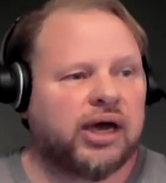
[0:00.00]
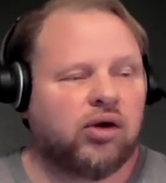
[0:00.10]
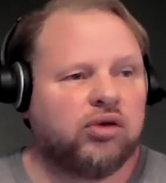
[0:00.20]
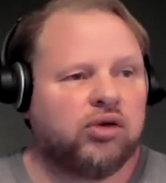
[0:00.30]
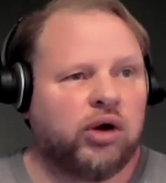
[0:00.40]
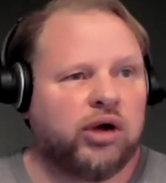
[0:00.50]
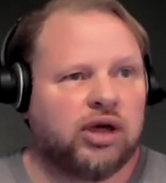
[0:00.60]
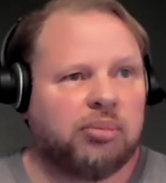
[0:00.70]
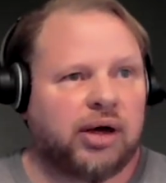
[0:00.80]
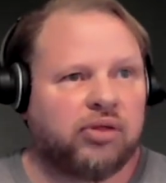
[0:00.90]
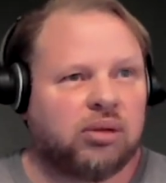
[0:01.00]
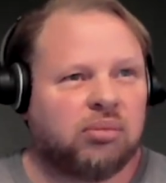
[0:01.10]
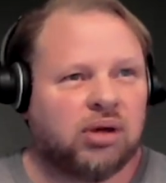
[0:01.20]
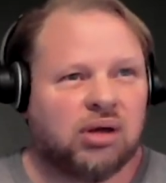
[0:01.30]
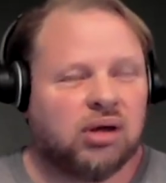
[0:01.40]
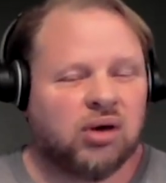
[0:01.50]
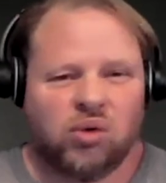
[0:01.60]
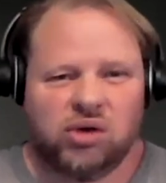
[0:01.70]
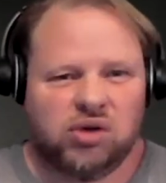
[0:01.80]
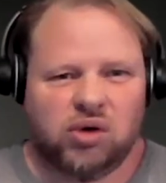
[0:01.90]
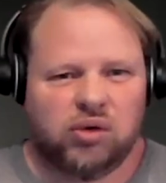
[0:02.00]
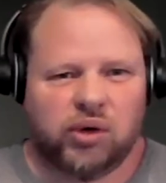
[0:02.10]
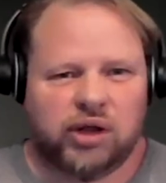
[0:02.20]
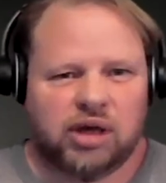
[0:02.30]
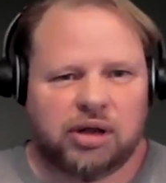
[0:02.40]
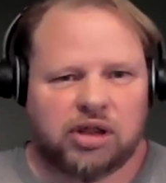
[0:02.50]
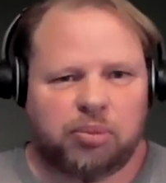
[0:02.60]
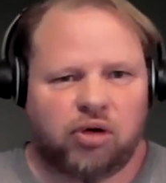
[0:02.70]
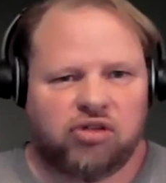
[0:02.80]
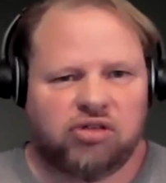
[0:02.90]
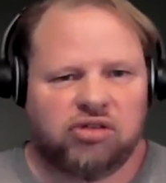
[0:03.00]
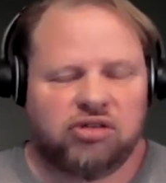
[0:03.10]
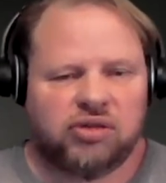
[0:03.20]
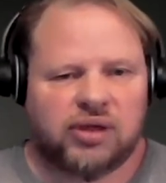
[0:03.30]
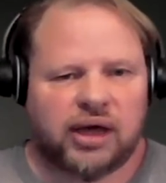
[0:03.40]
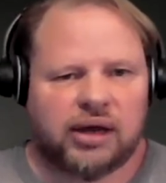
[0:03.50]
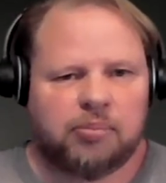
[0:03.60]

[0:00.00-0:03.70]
I don't know anything about them. You don't know anything about the persons that